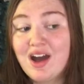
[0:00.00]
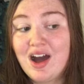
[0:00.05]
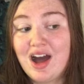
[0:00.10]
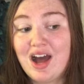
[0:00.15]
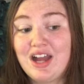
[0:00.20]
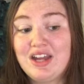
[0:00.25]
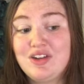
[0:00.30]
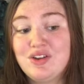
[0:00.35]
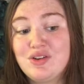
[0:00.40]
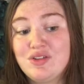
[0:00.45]

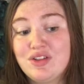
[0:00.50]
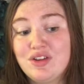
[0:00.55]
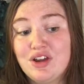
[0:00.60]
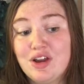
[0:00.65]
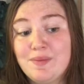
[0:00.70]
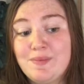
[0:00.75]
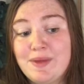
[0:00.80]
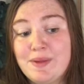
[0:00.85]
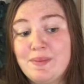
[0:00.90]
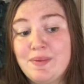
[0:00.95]
I know there are
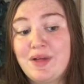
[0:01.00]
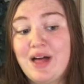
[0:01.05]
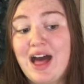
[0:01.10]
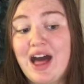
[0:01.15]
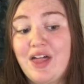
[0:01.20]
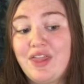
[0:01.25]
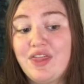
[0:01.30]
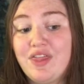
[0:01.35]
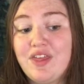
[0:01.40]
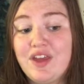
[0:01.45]
people
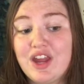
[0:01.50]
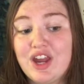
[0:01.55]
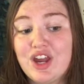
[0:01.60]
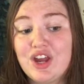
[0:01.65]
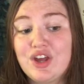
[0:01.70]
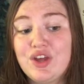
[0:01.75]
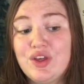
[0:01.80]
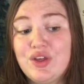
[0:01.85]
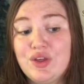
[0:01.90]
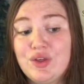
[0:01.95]
out there
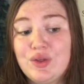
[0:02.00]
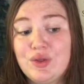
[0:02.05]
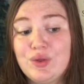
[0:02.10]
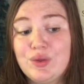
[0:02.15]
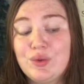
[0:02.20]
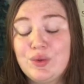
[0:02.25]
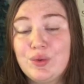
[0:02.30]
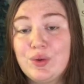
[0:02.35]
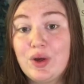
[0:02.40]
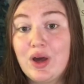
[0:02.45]

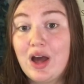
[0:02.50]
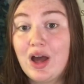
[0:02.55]
who